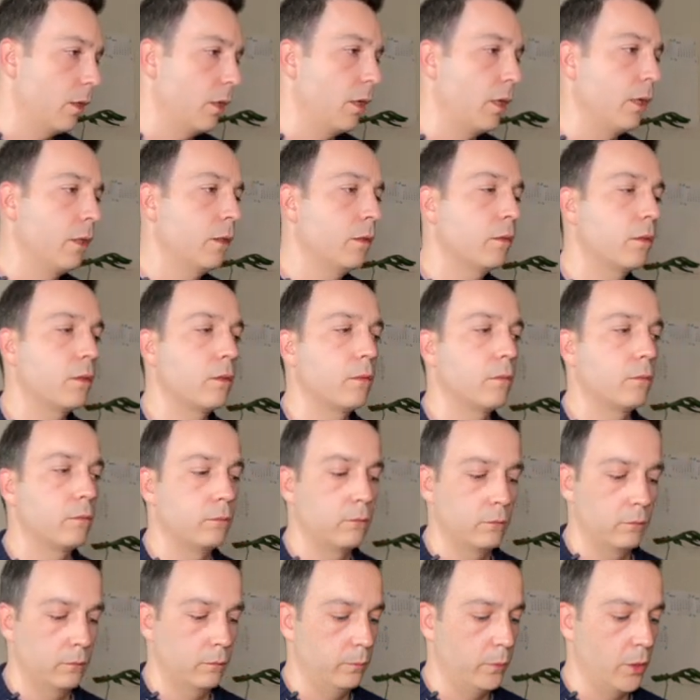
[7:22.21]
And
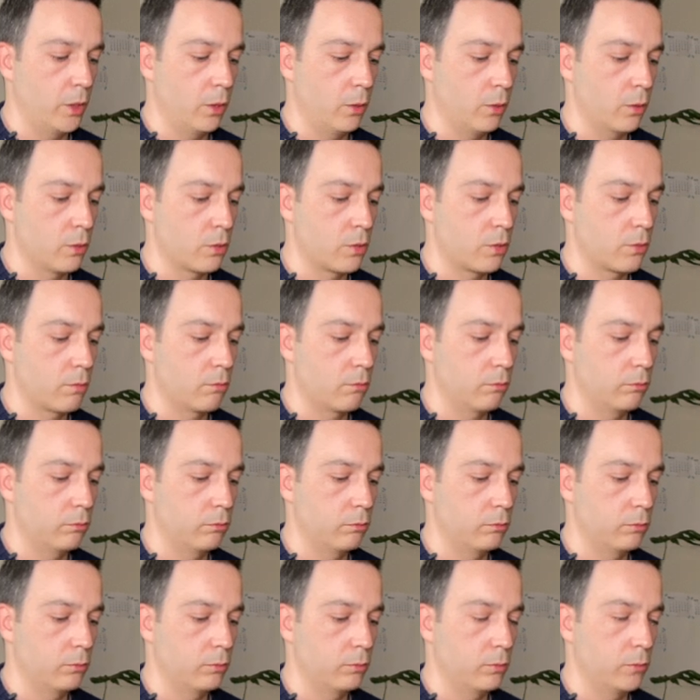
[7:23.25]
because
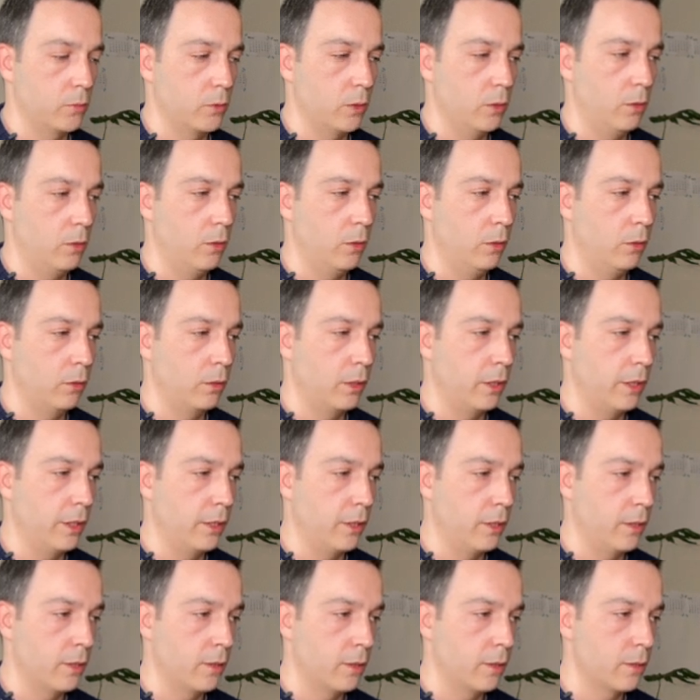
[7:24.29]
all
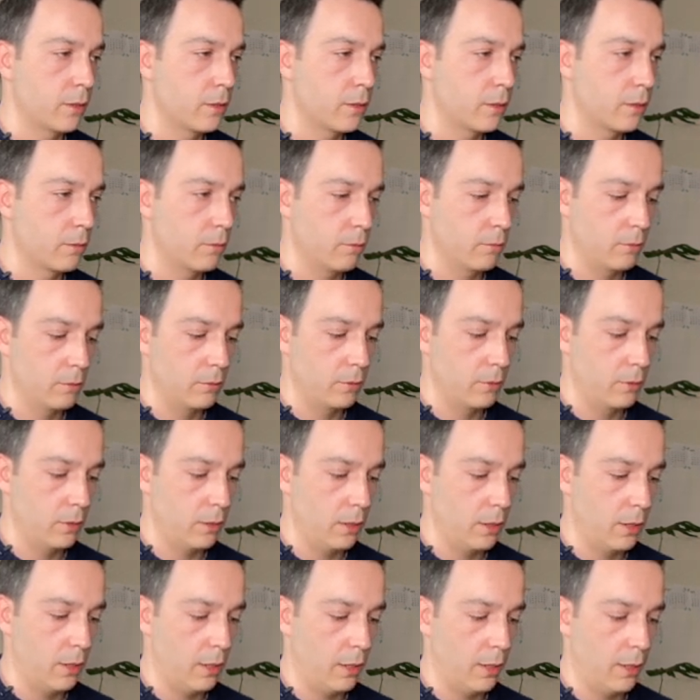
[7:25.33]
kings
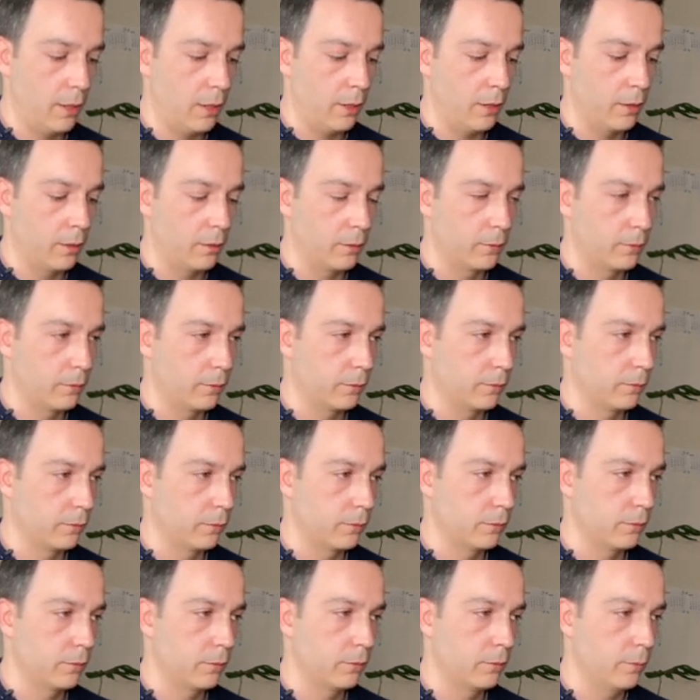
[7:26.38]
are
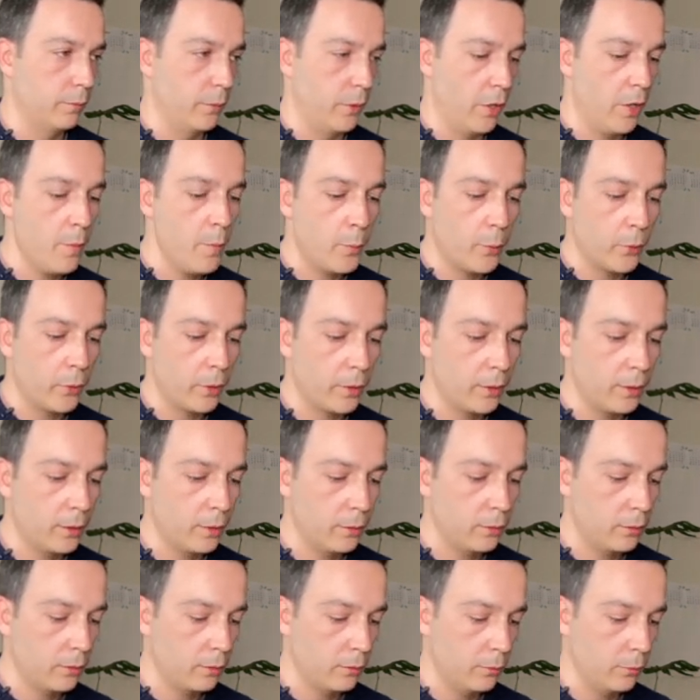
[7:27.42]
very
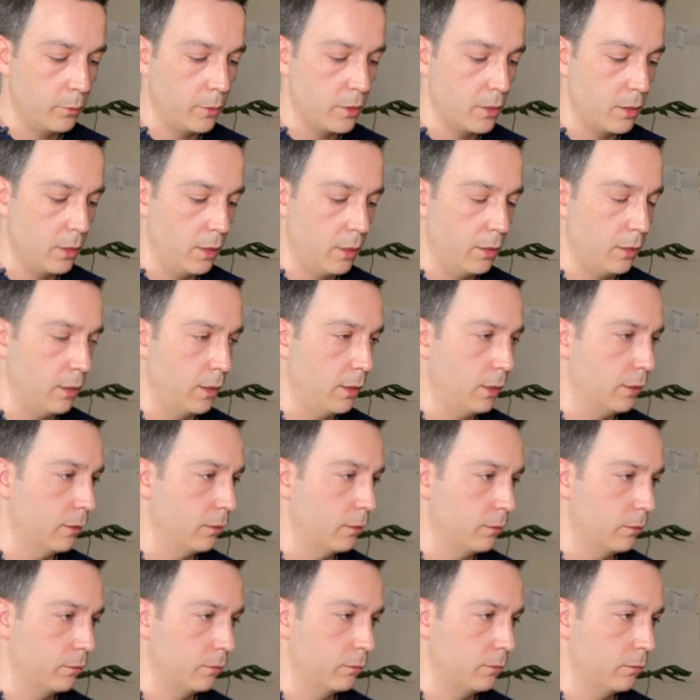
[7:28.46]
important, we say
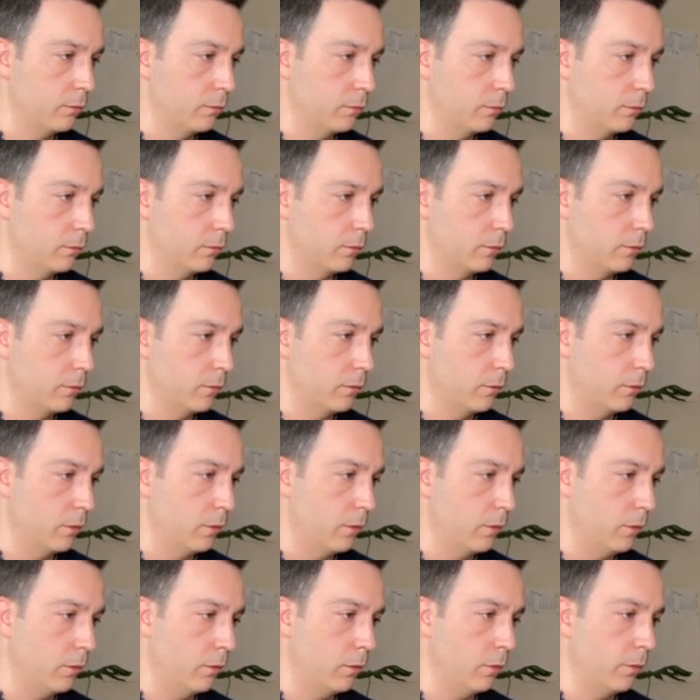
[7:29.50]
that
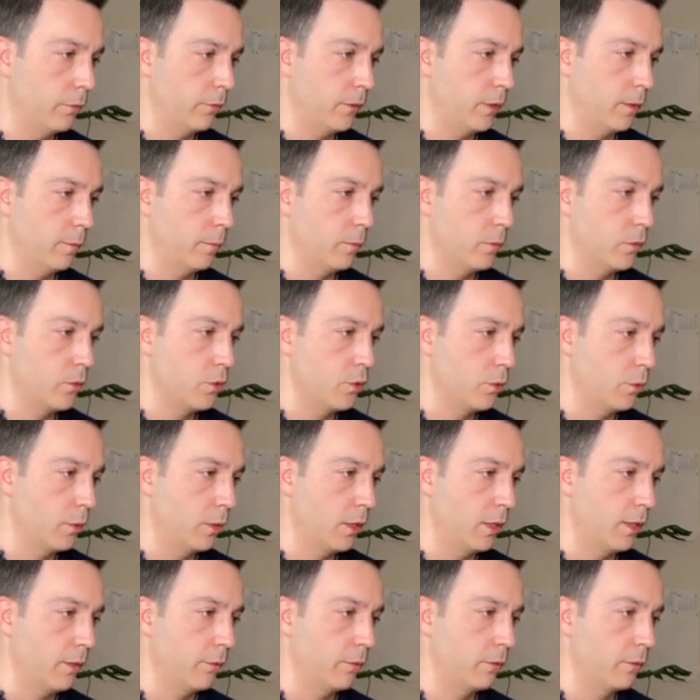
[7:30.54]
all of them should
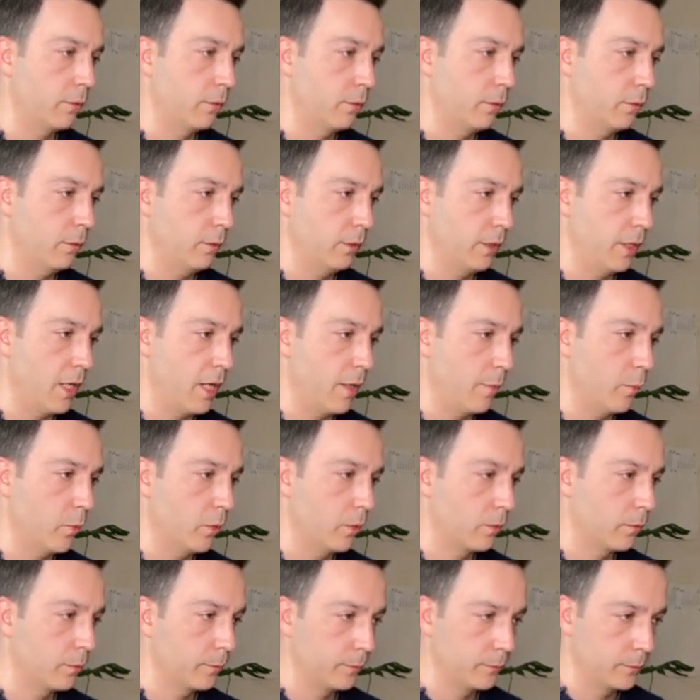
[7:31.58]
have the
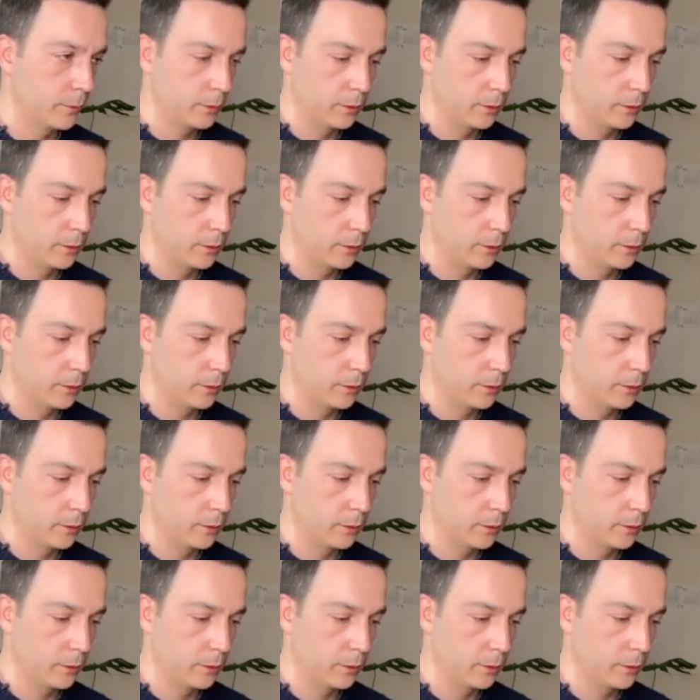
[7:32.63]
armor,